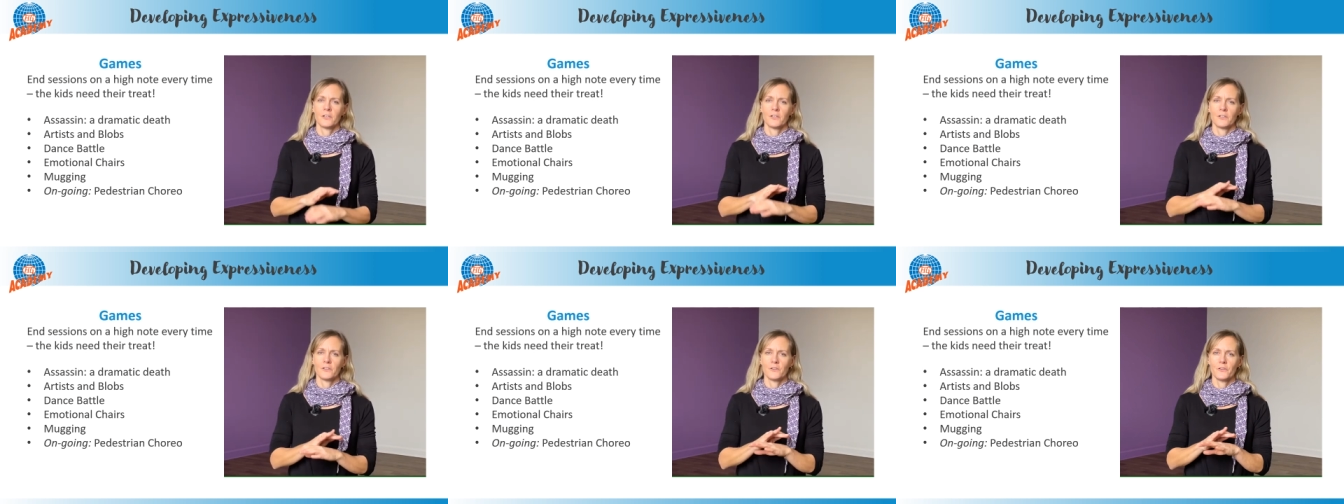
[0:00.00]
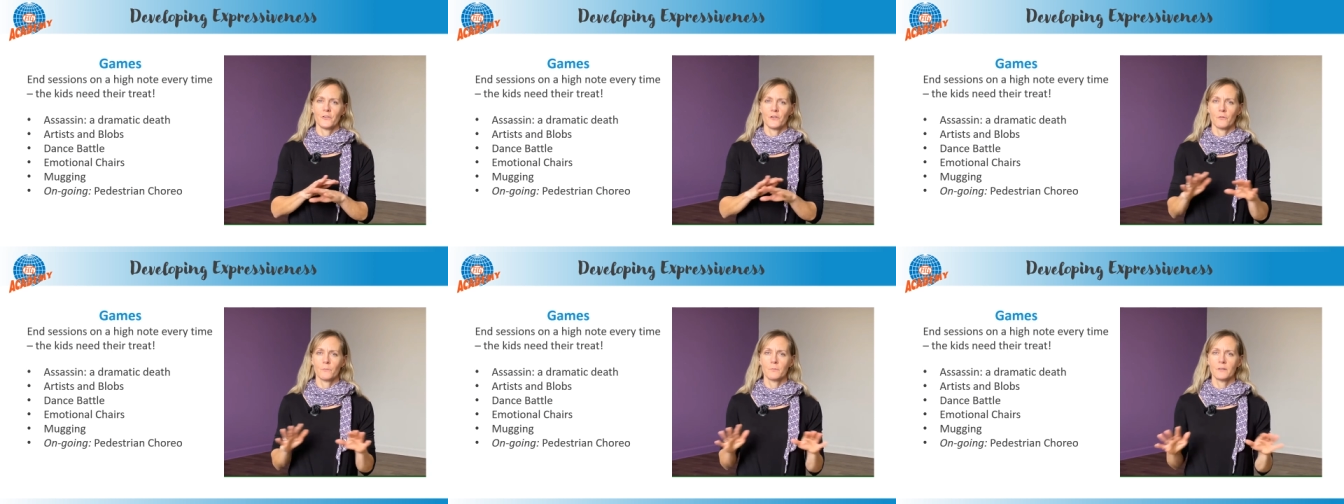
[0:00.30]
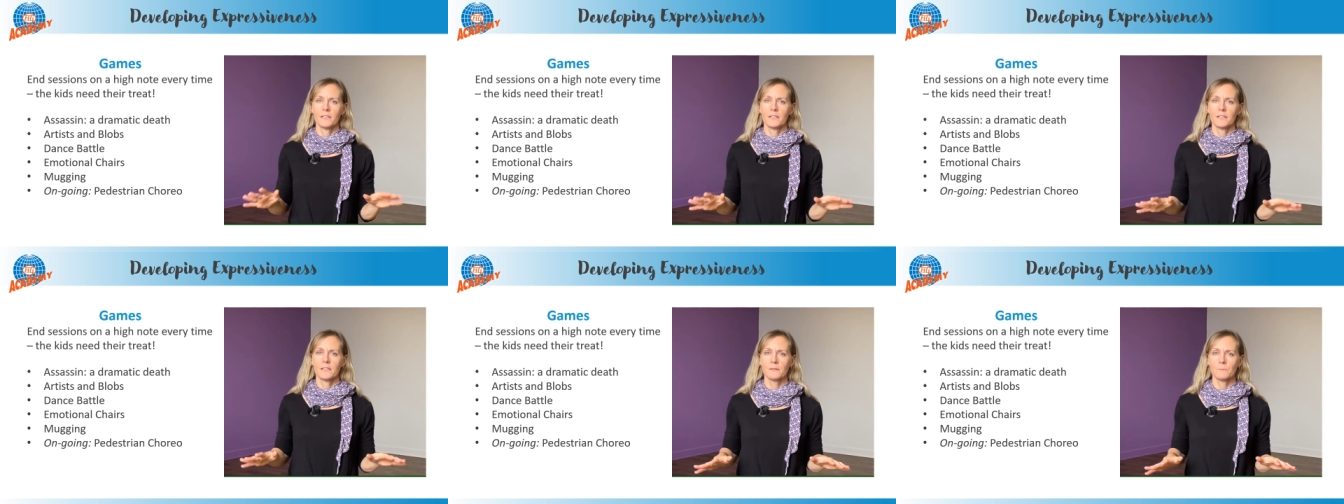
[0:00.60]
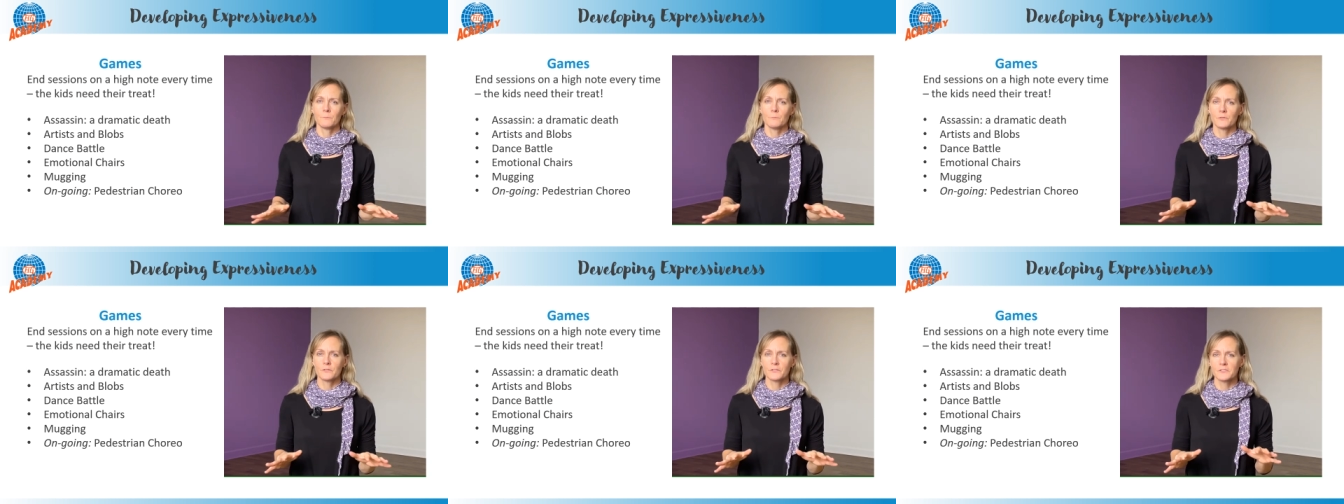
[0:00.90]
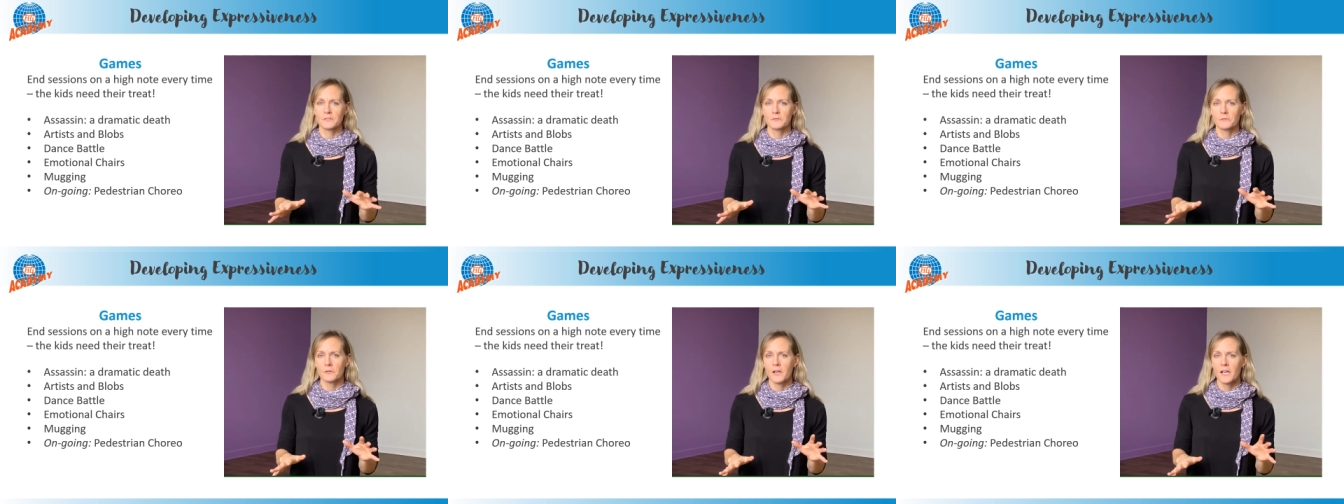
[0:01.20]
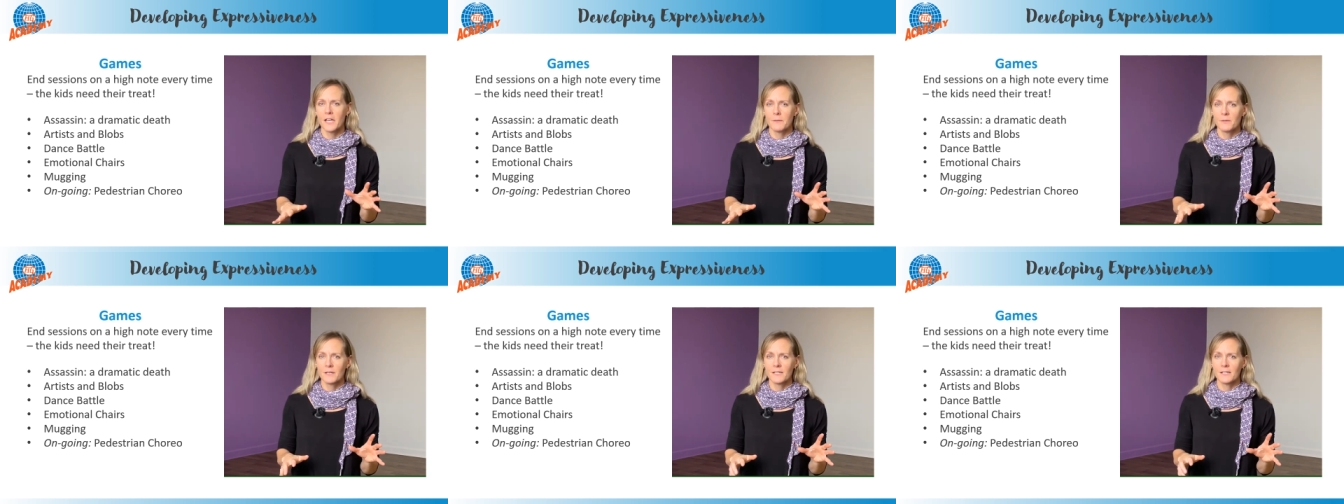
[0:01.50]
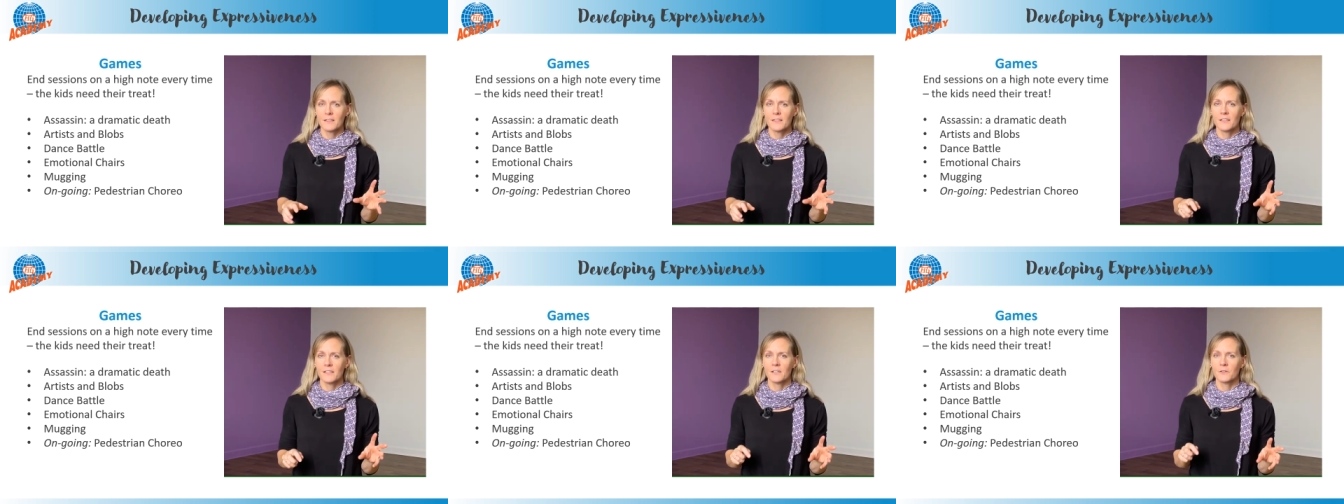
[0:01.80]
Nobody can prescribe
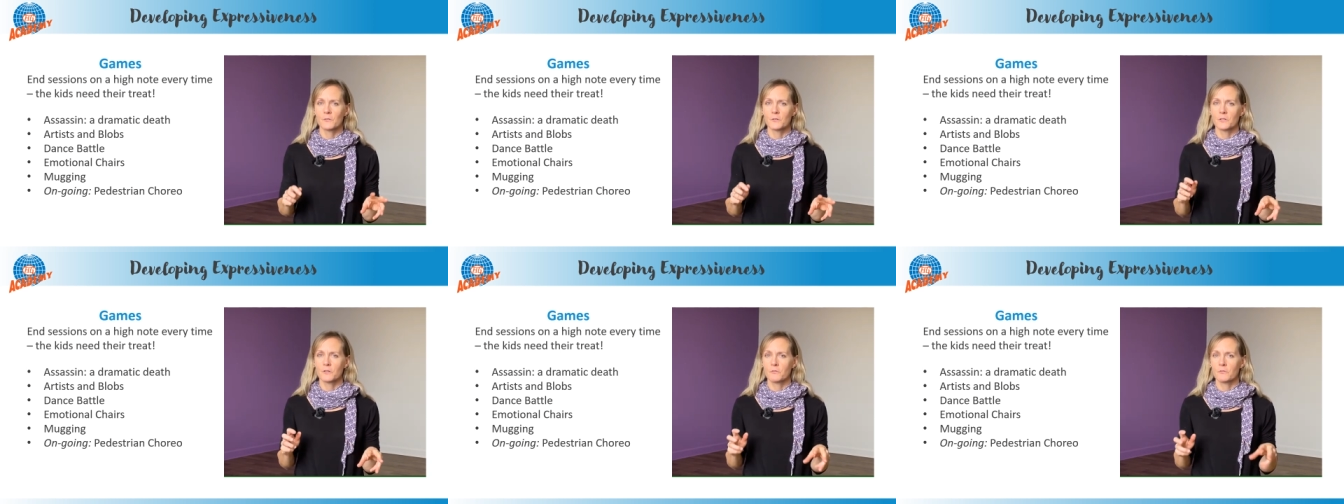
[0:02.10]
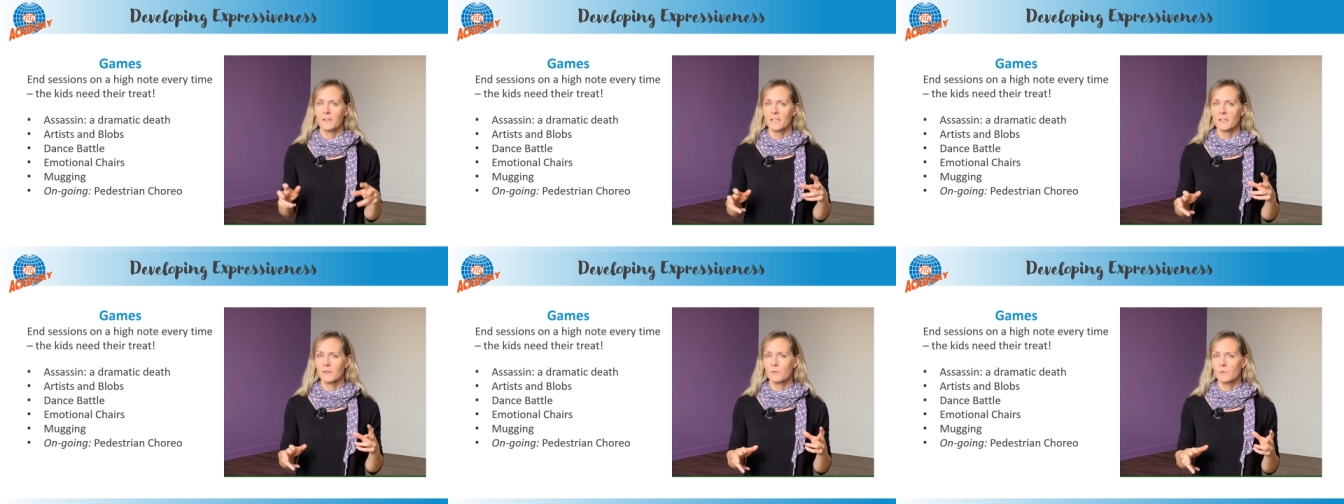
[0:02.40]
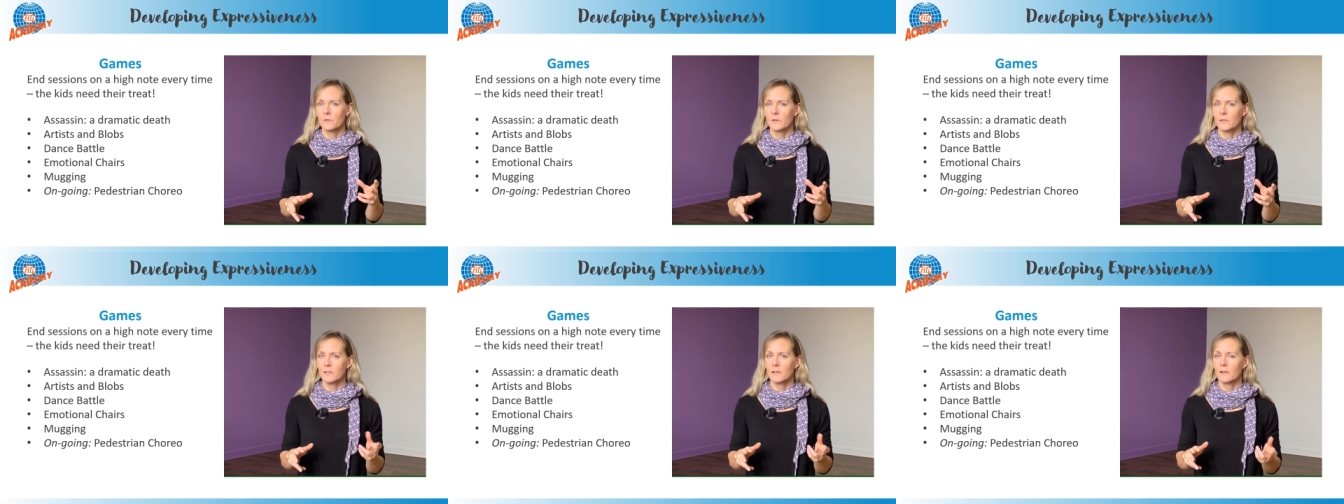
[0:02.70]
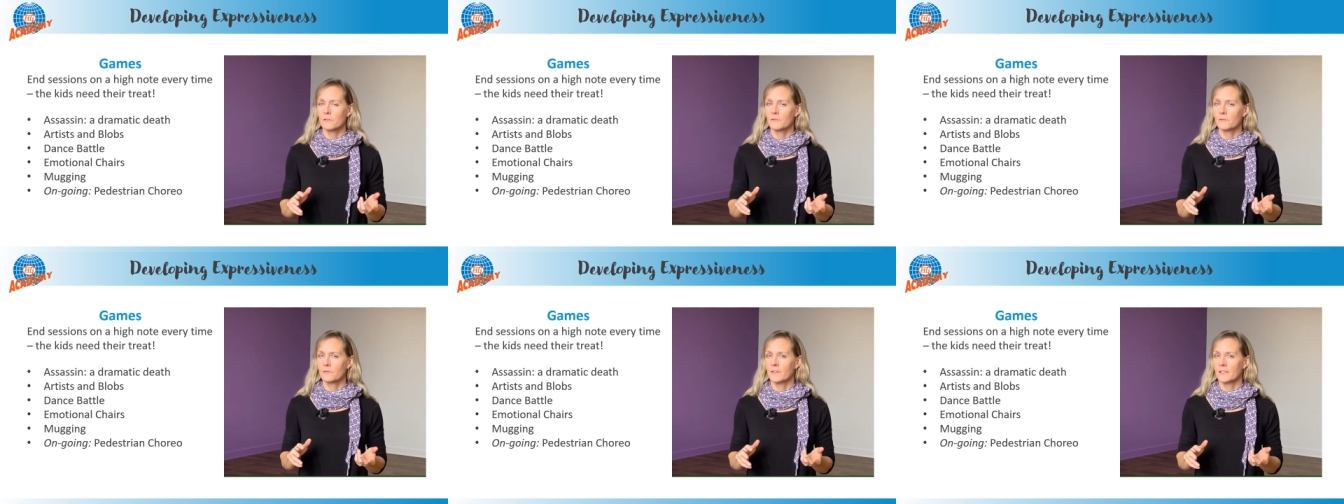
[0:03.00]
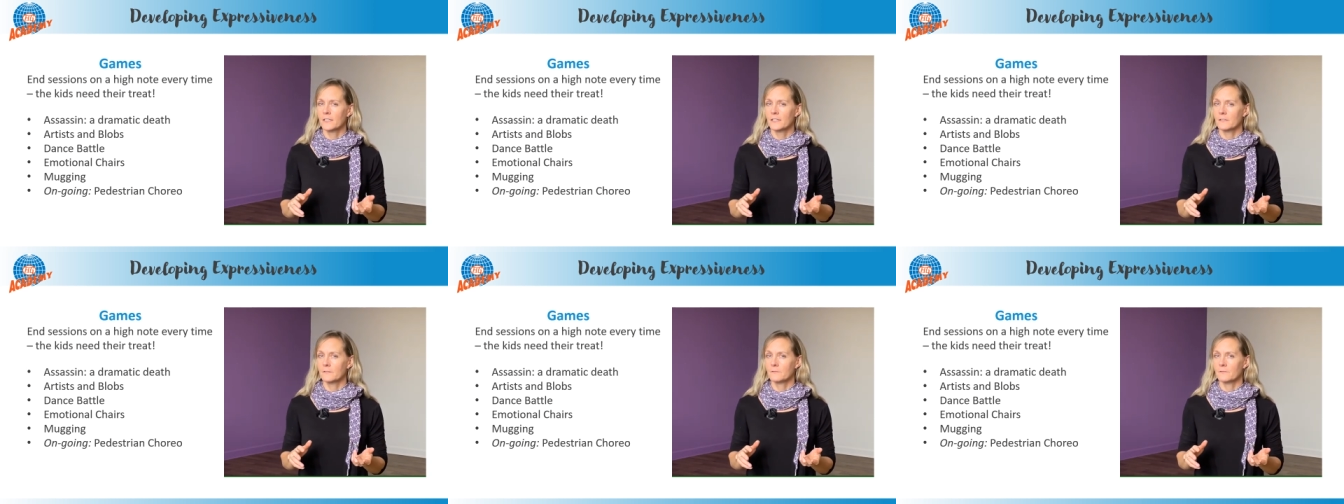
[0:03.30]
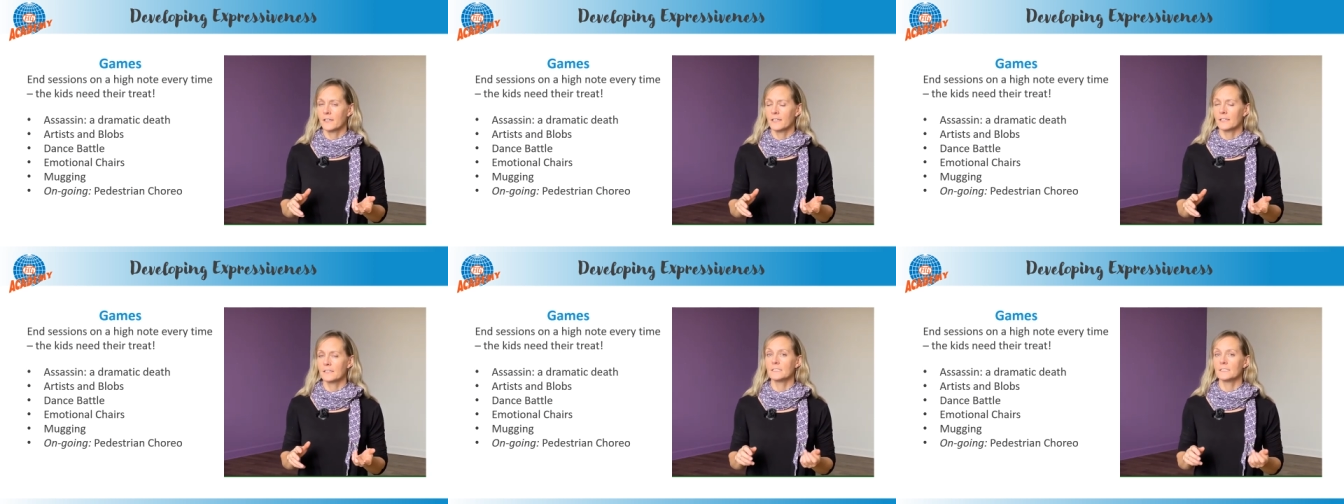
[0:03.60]
anything or create choreography in advance